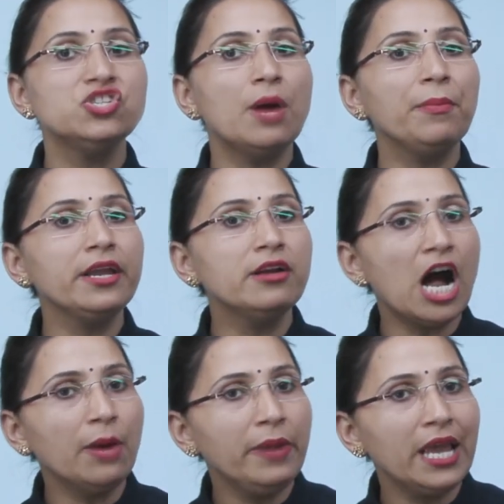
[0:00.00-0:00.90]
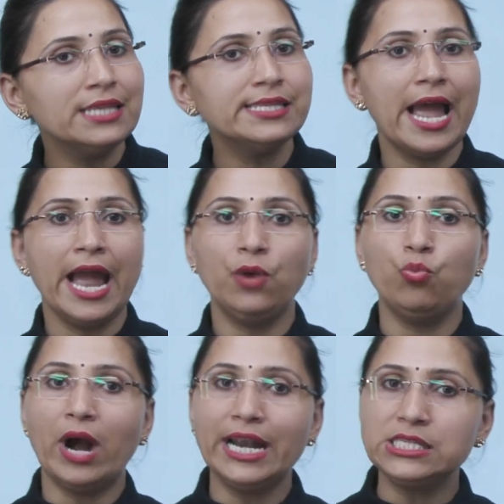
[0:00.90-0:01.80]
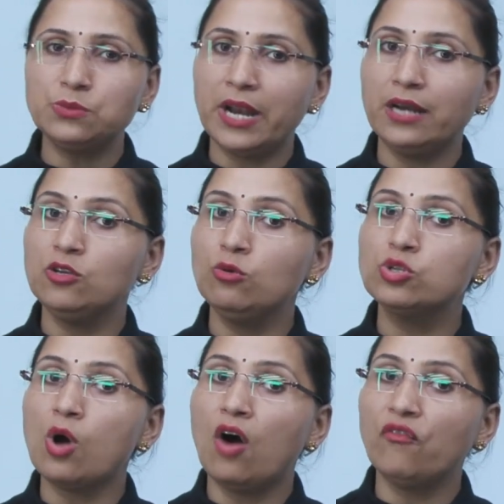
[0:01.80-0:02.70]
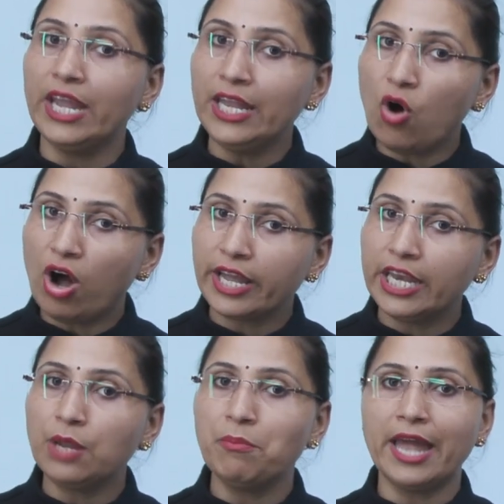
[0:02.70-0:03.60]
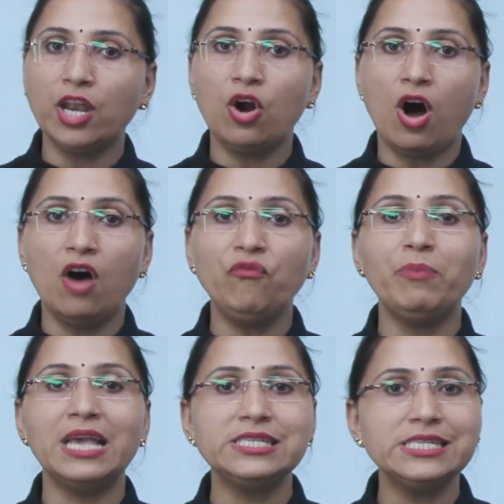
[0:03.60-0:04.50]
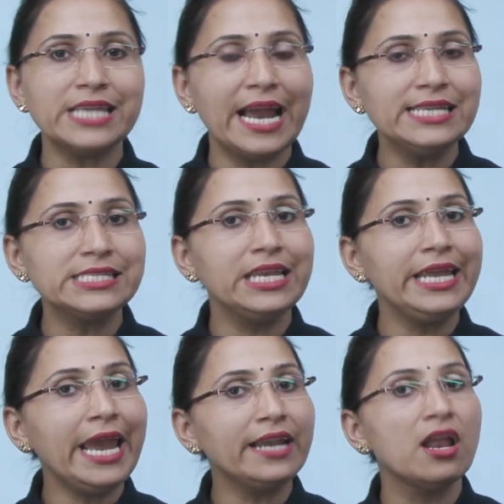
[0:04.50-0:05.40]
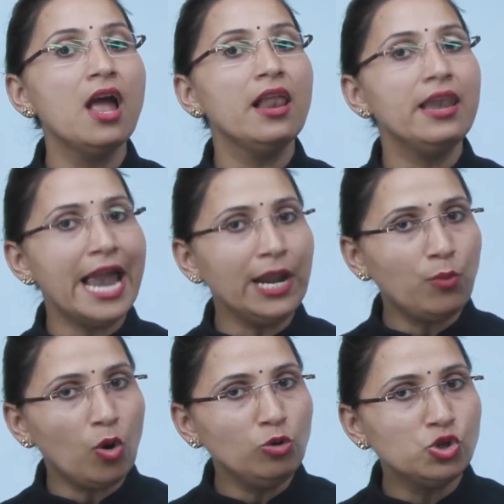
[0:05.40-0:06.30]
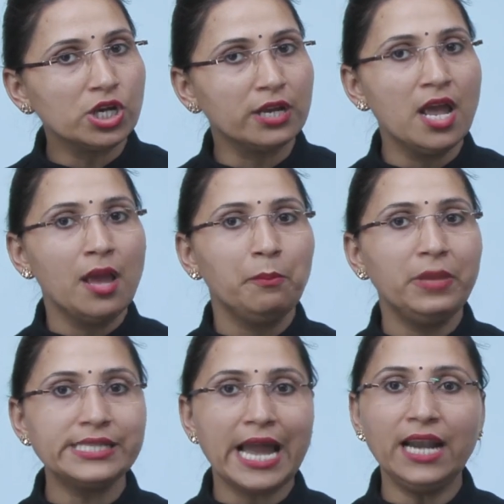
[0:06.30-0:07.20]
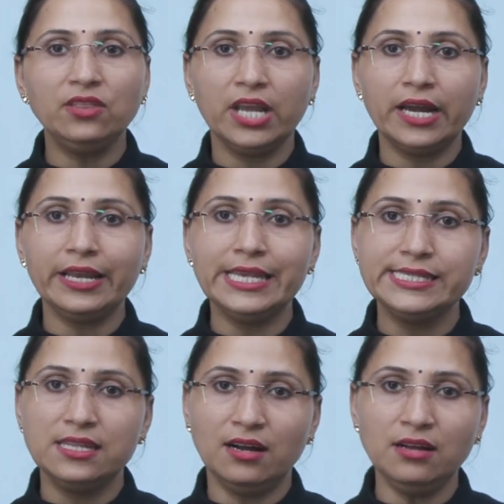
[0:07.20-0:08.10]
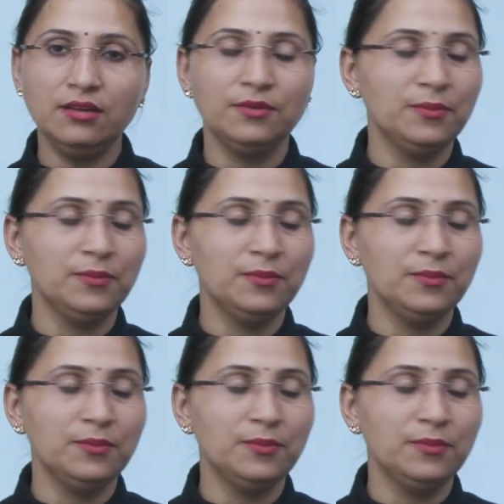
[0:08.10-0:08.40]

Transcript: dumping garbage and widespread use of inorganic manner of pesticides create land pollution. Besides, there is the